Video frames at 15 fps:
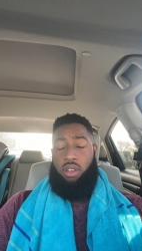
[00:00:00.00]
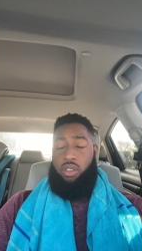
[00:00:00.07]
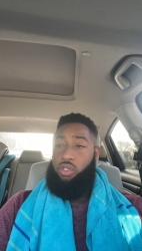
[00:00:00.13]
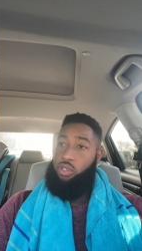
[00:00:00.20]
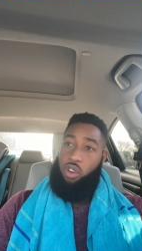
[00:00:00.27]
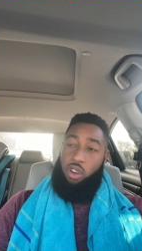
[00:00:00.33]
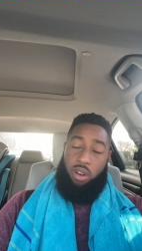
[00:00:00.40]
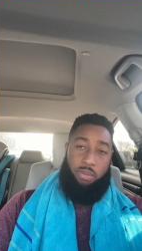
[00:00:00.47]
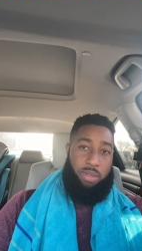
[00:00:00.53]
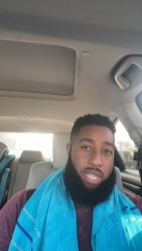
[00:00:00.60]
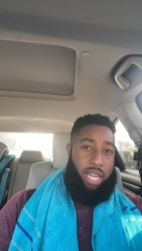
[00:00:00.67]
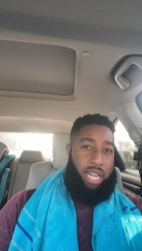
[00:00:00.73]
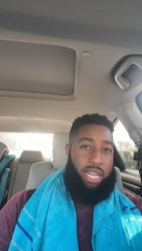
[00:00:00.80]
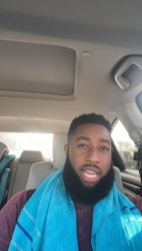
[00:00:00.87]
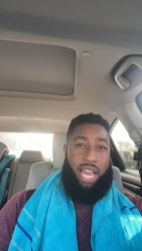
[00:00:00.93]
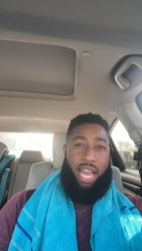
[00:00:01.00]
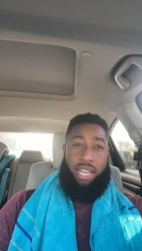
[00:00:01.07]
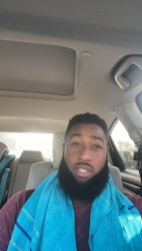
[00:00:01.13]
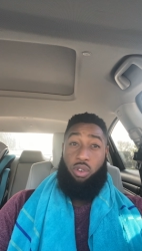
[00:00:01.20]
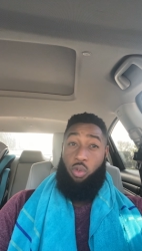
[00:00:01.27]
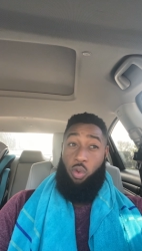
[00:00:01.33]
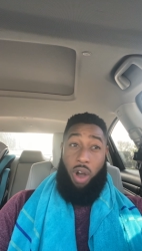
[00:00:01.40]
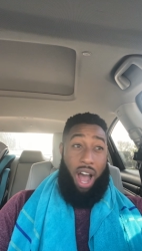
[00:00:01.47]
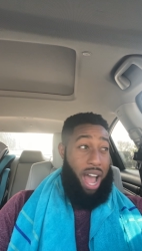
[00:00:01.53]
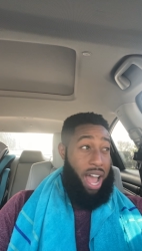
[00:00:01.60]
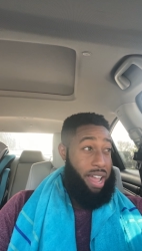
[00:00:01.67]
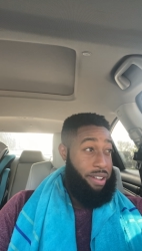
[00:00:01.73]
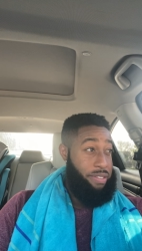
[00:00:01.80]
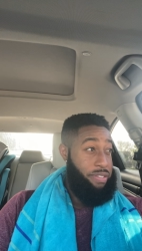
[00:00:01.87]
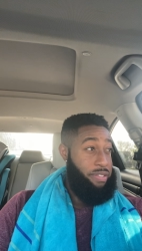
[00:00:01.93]
You know what I'm saying? He has a
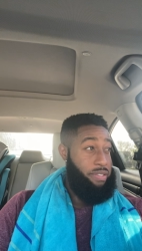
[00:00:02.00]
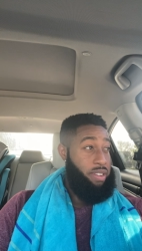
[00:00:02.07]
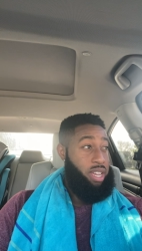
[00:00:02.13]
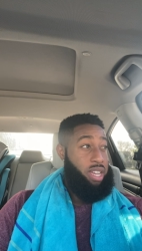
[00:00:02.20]
wife.